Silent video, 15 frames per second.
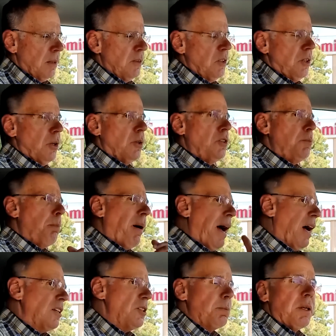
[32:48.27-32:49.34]
So it's
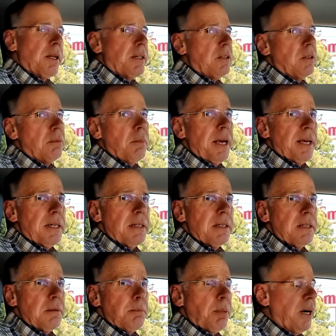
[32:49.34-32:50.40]
possible I could have made
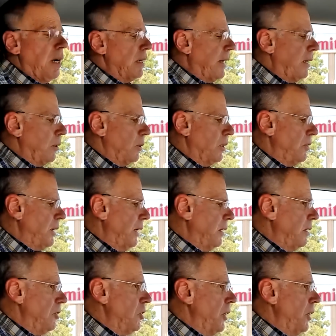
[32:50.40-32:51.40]
it, but I don't want to take any